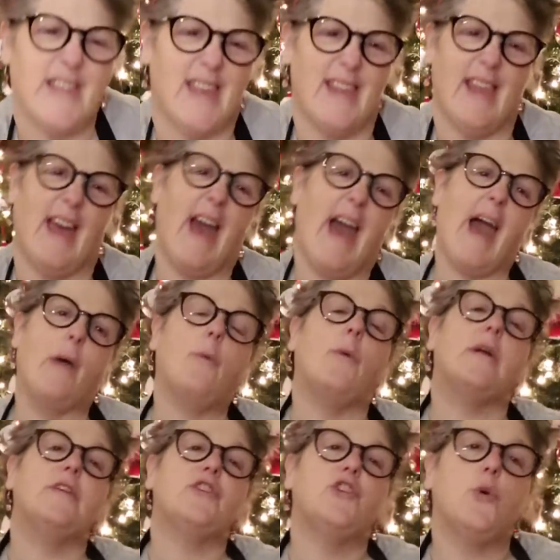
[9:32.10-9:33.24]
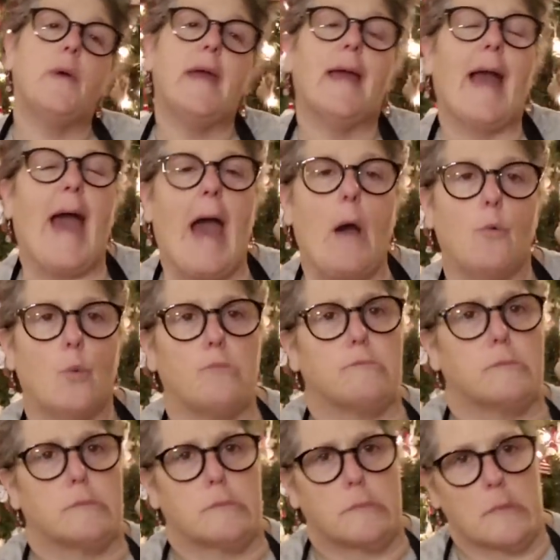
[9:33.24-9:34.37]
just, we're doing
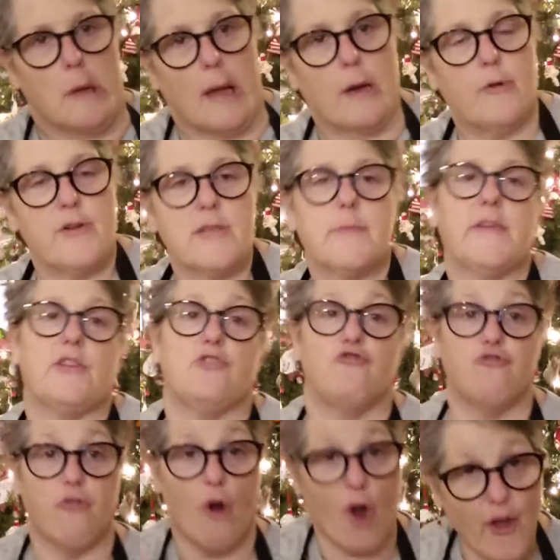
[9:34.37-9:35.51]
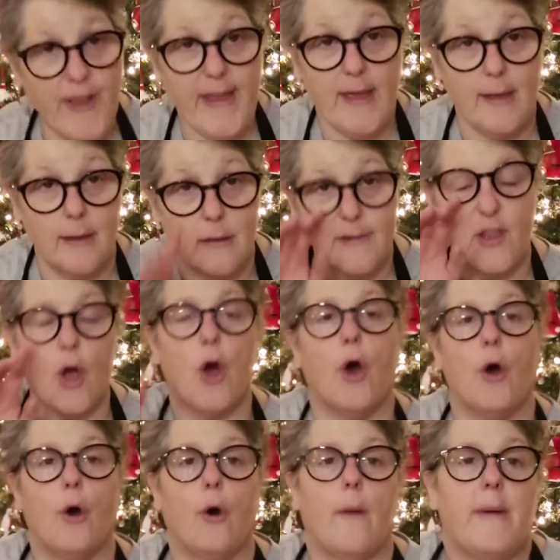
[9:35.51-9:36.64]
a Christmas drawing.
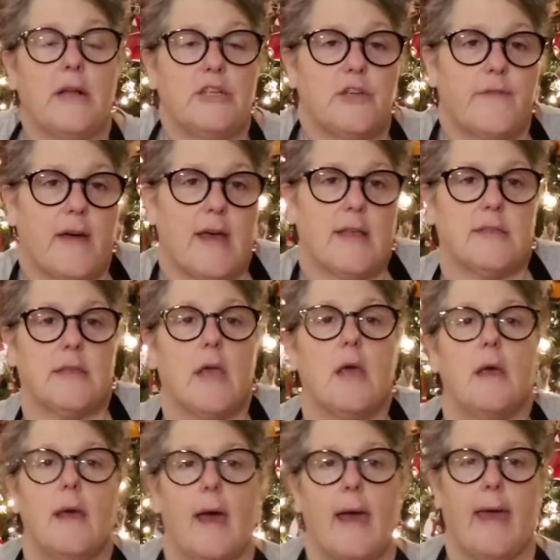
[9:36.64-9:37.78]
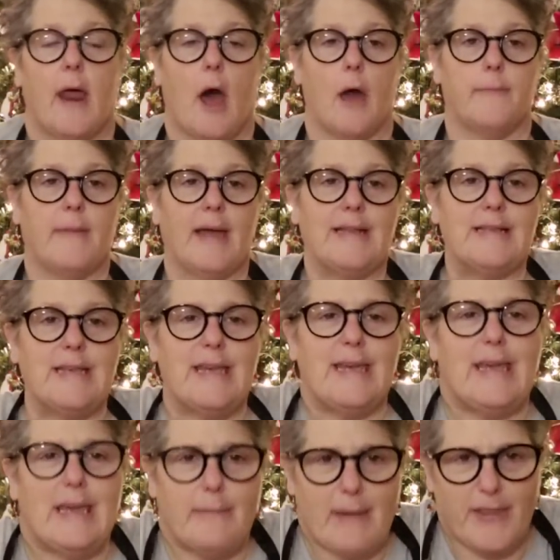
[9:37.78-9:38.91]
So a bunch of us on my
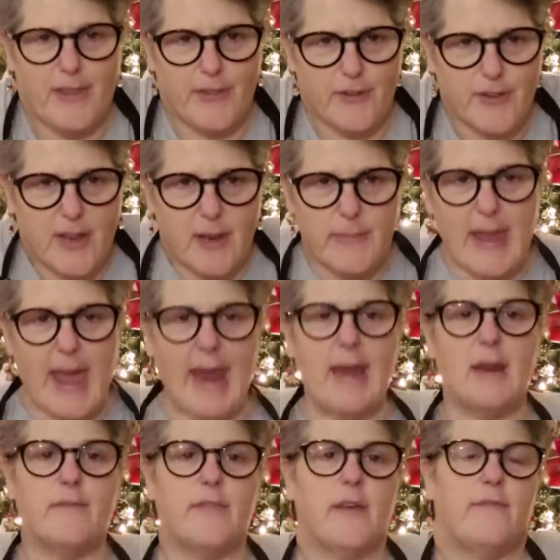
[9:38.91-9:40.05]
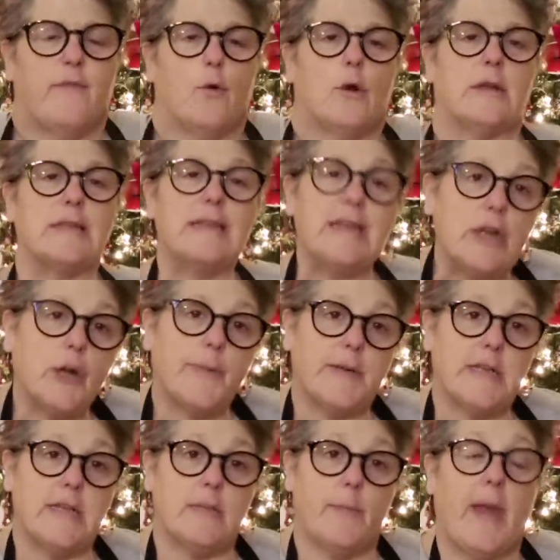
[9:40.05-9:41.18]
team, I think there's going to be eight of the fourteen are
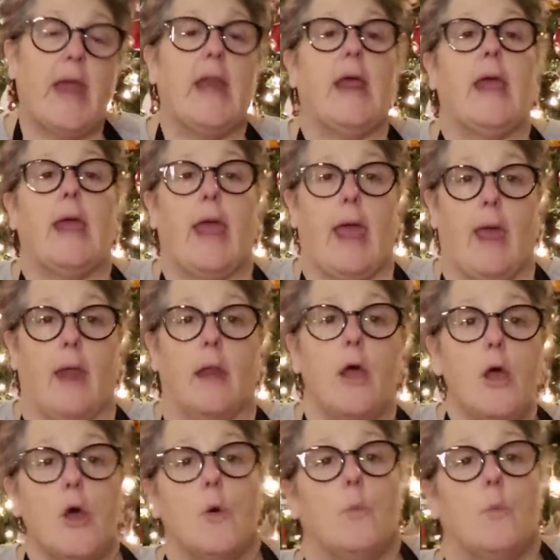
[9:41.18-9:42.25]
participating, and